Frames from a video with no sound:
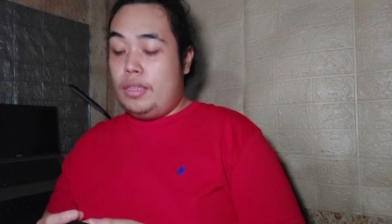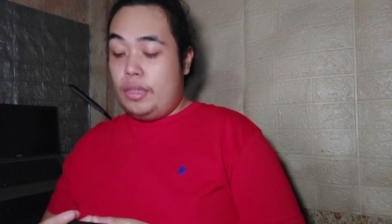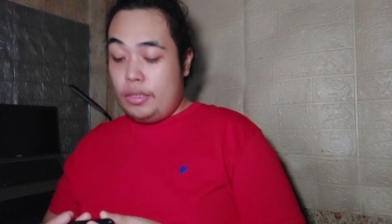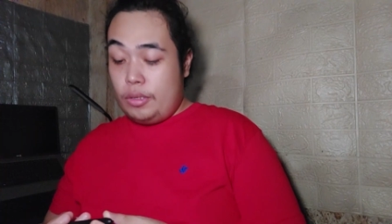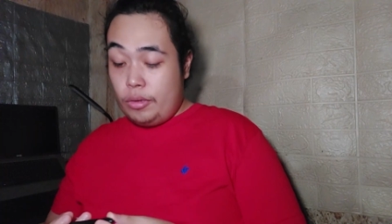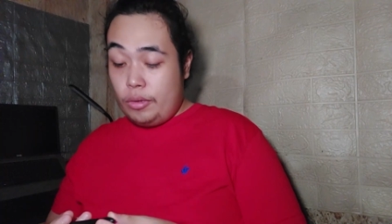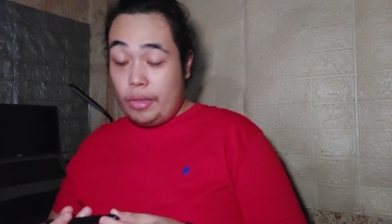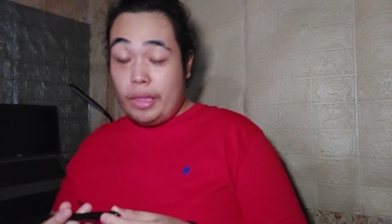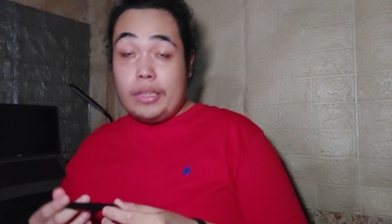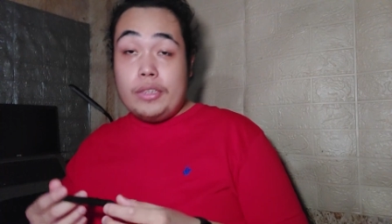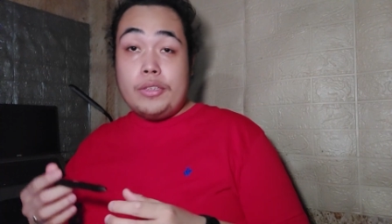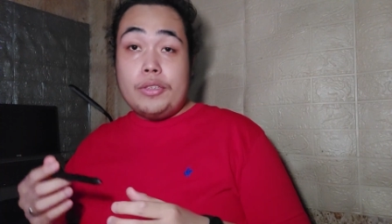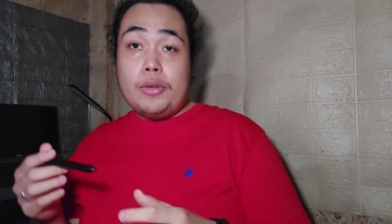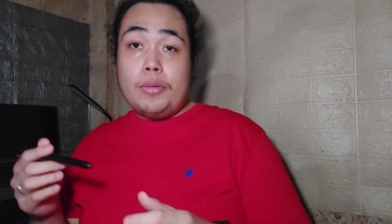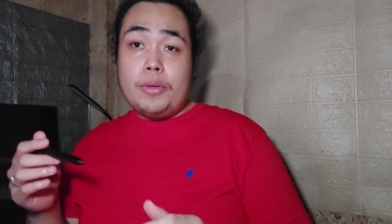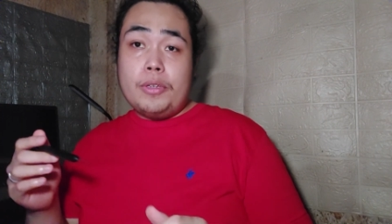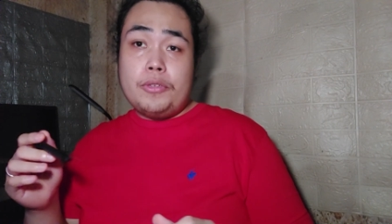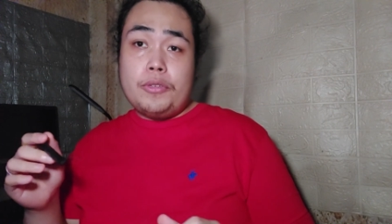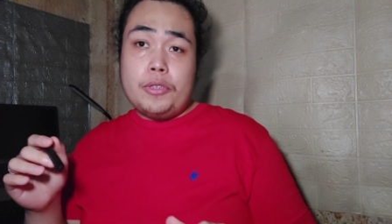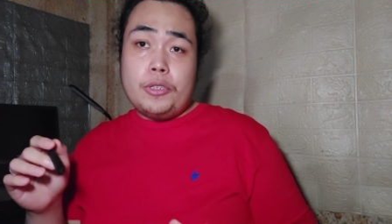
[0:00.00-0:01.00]
So thank you so
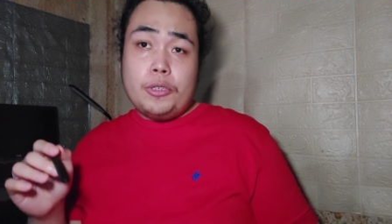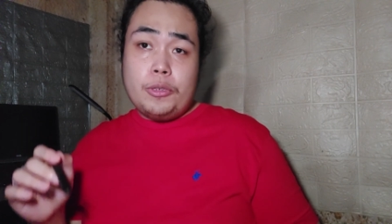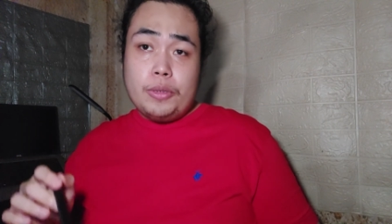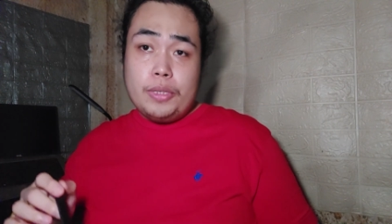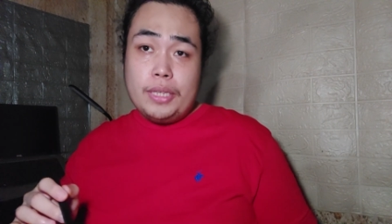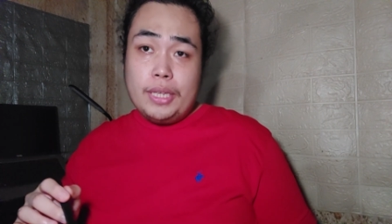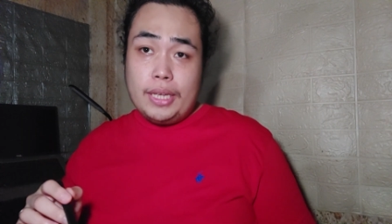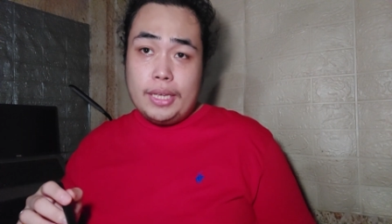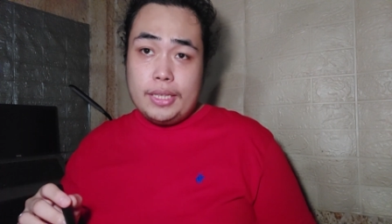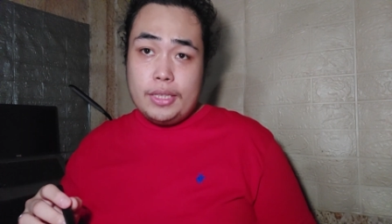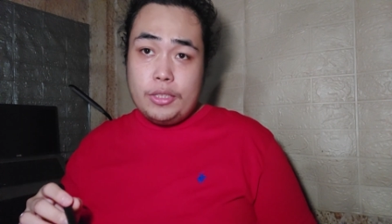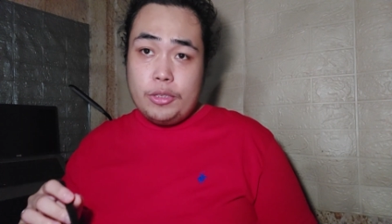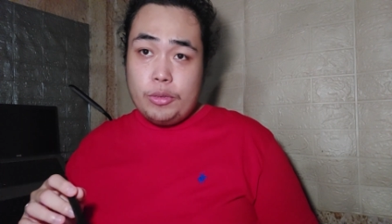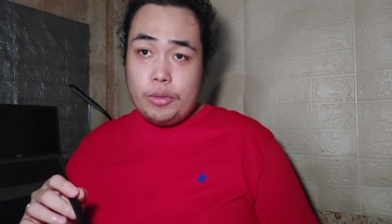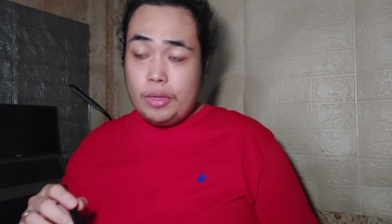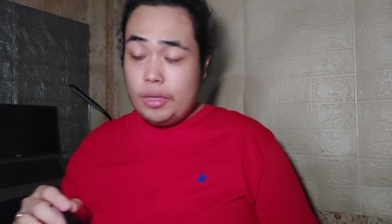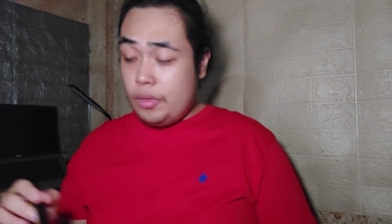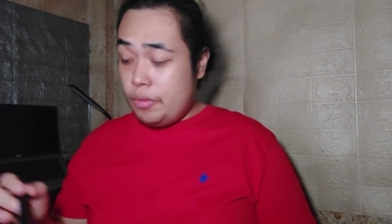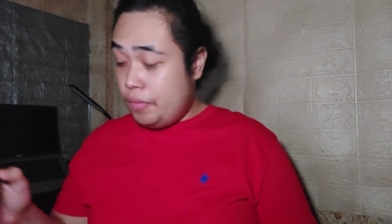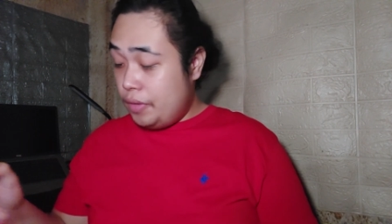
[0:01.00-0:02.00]
much for tuning into
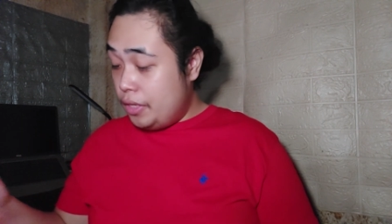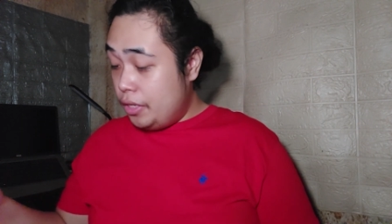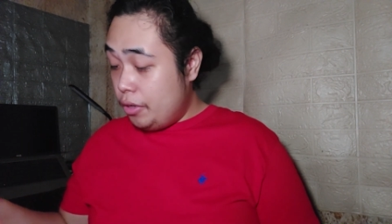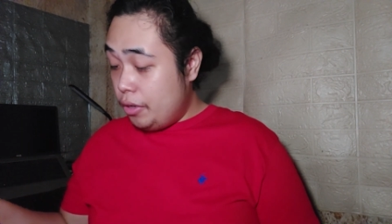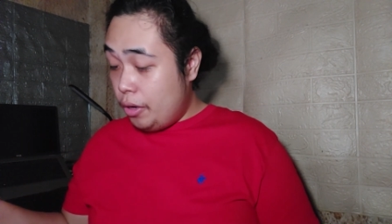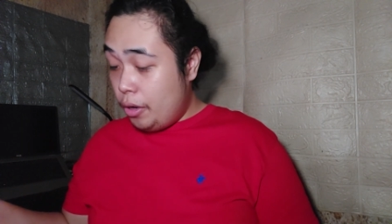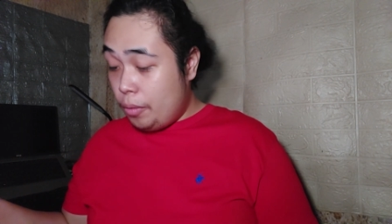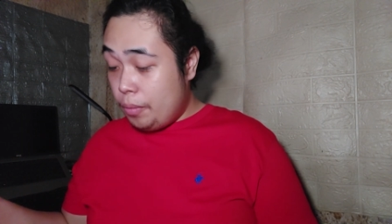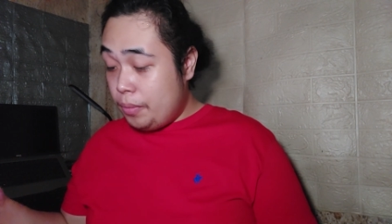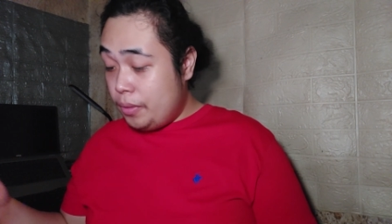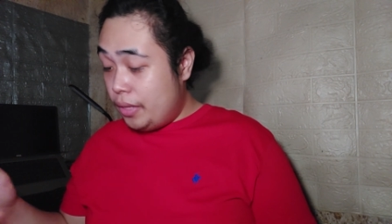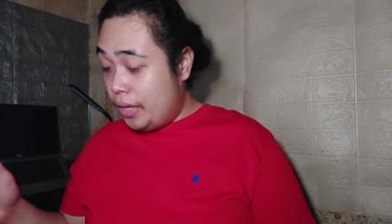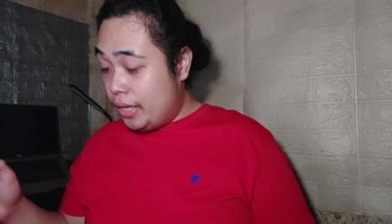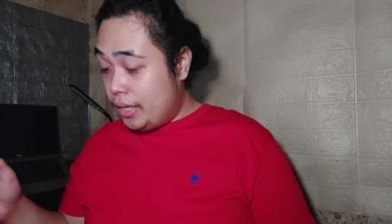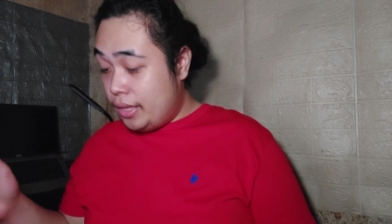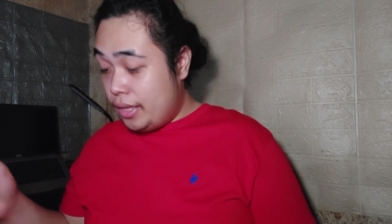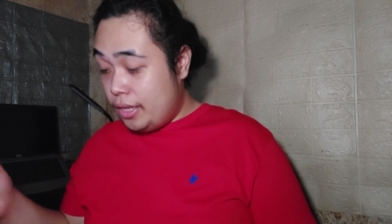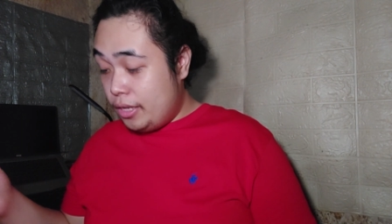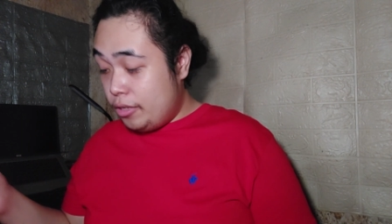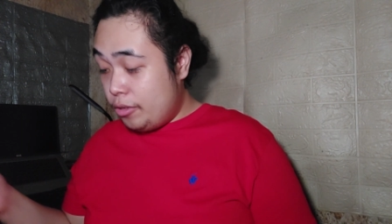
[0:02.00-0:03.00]
this video. I hope you
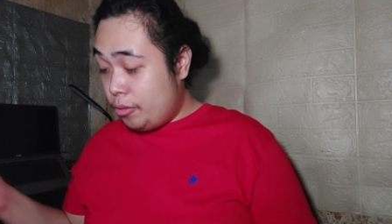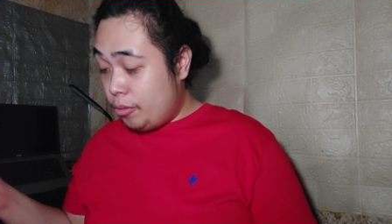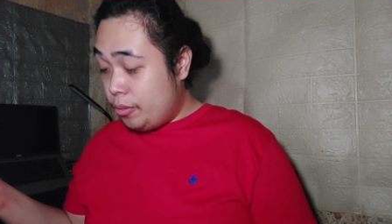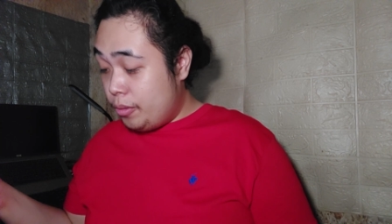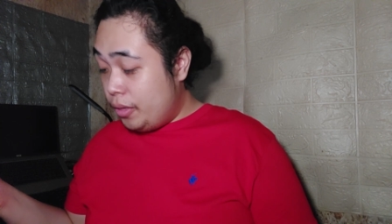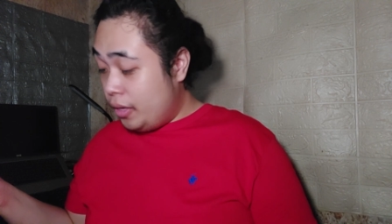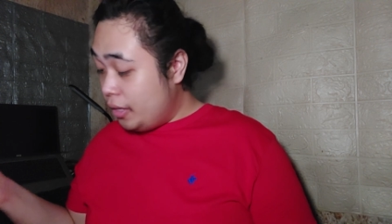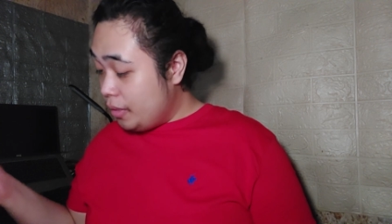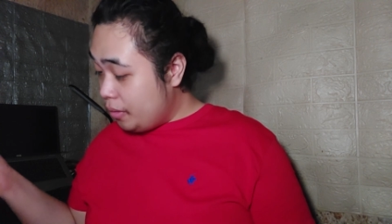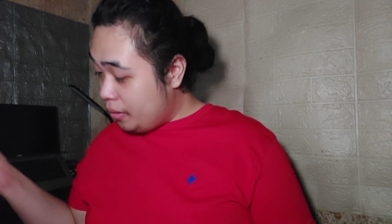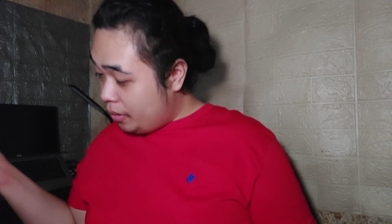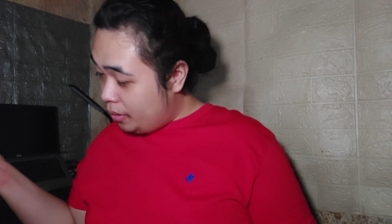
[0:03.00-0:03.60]
like this or not.